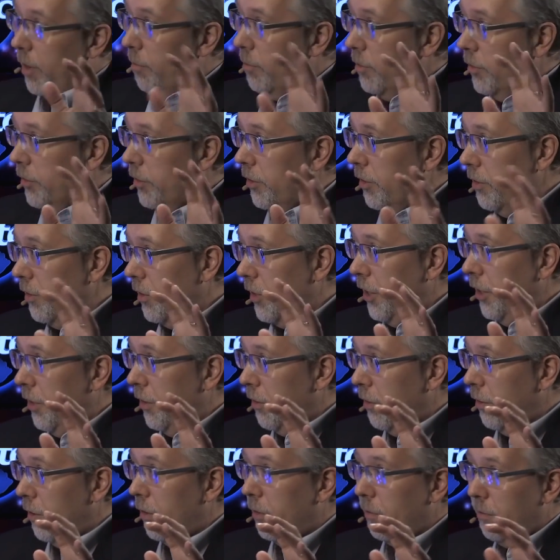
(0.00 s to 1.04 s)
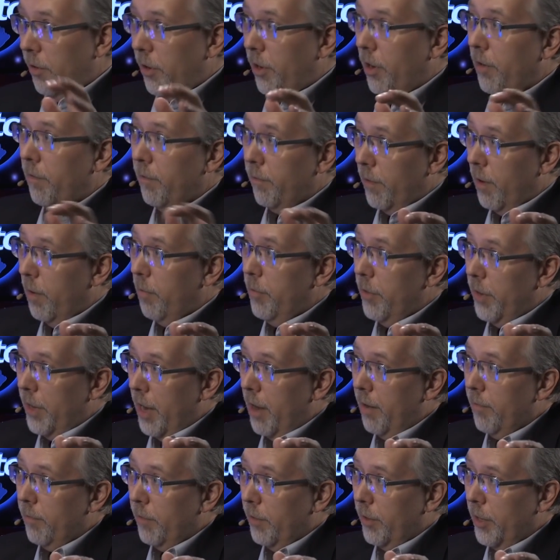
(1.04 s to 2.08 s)
Numbers 13:33, are from the
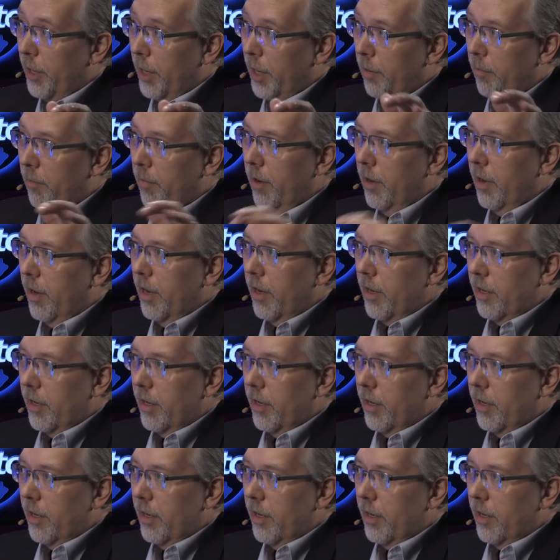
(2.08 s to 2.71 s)
Nephilim.